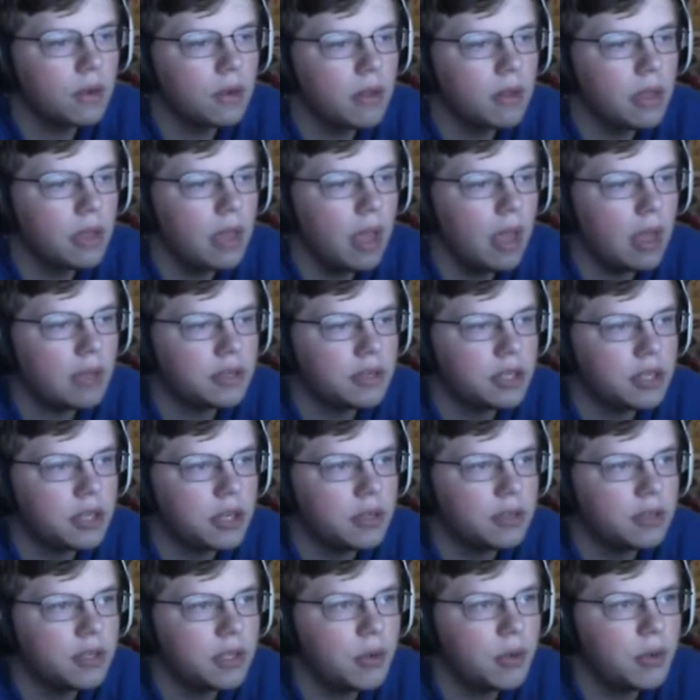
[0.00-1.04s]
Literally, on
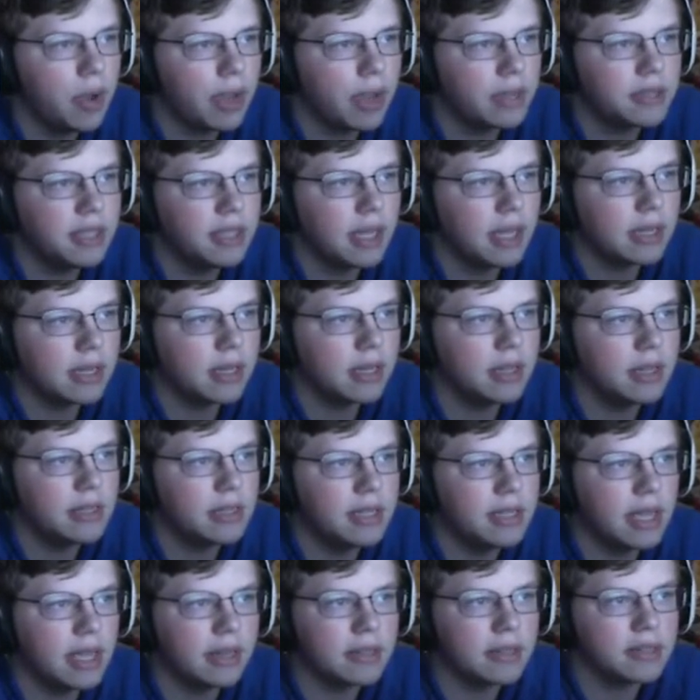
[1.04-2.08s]
turn two, I can technically
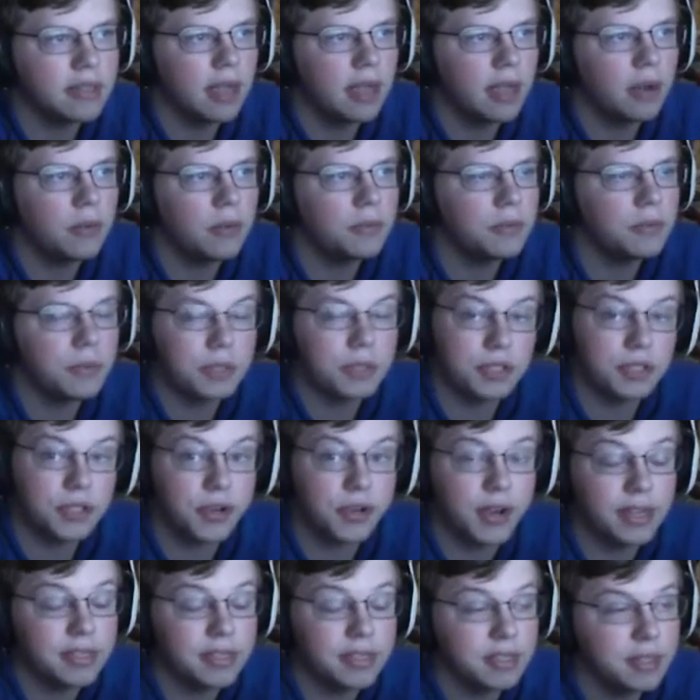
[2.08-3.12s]
take this out, which is
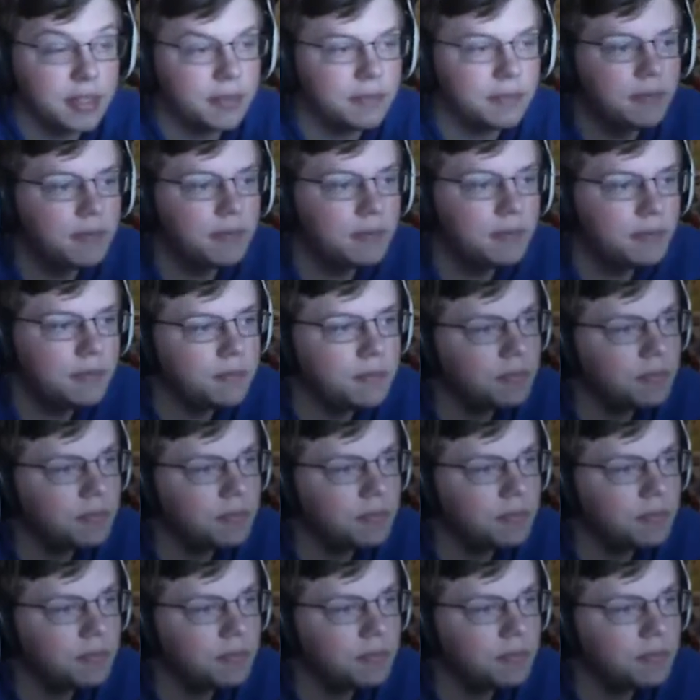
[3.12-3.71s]
crazy.